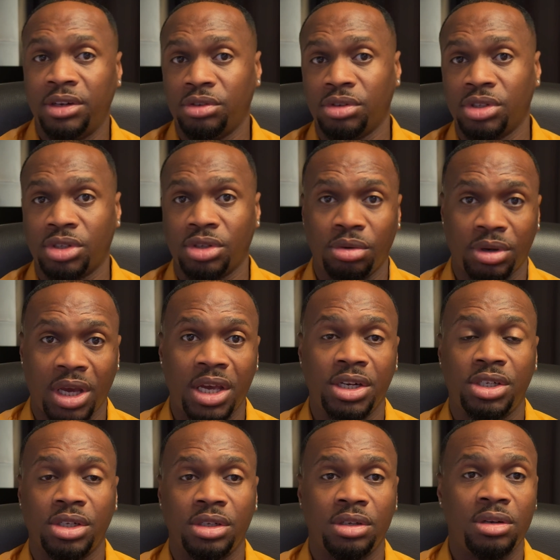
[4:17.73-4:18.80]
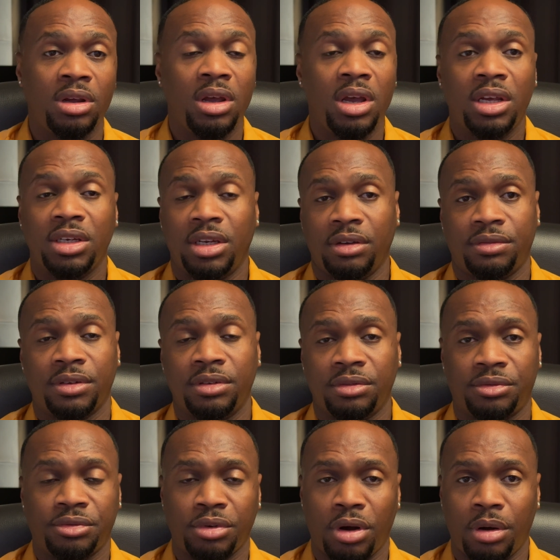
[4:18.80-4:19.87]
entrance location,
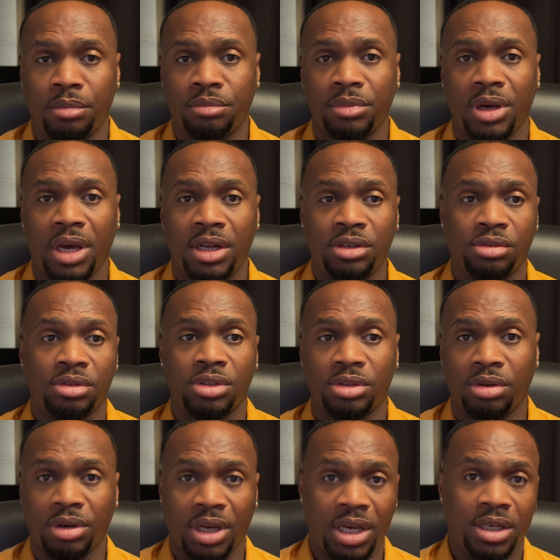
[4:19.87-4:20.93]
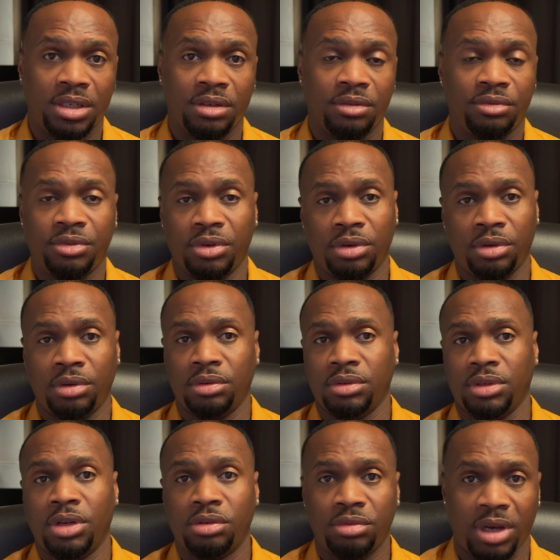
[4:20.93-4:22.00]
different from entrance location for
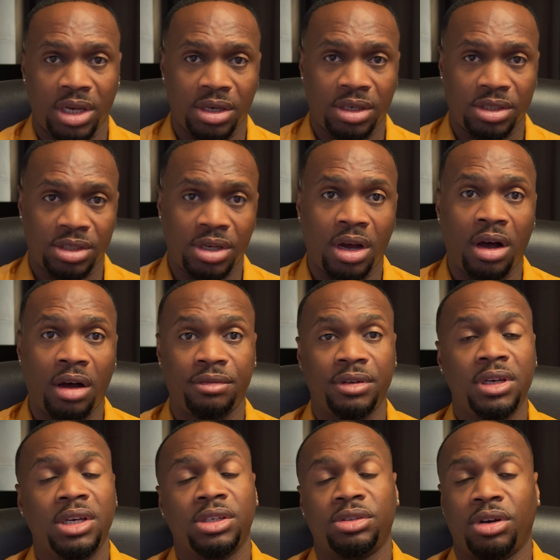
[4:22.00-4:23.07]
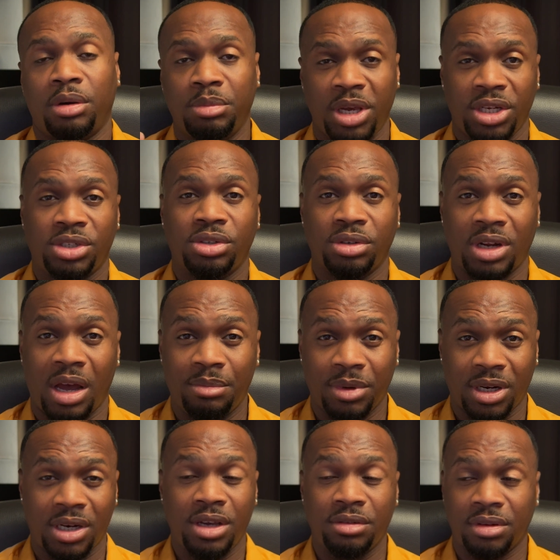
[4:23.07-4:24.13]
regular staff. So I make sure that I'm
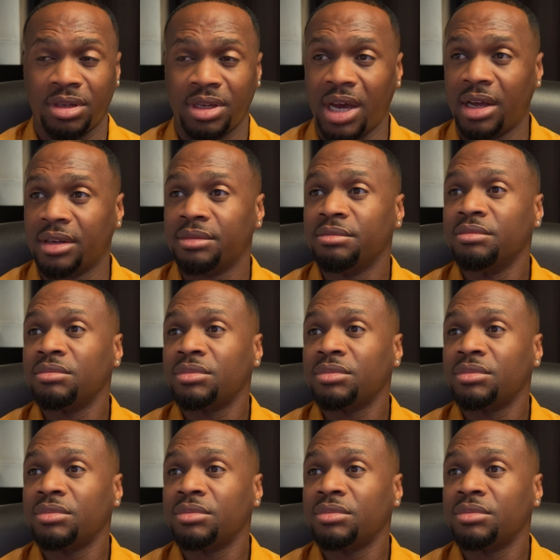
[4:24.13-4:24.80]
clear on that.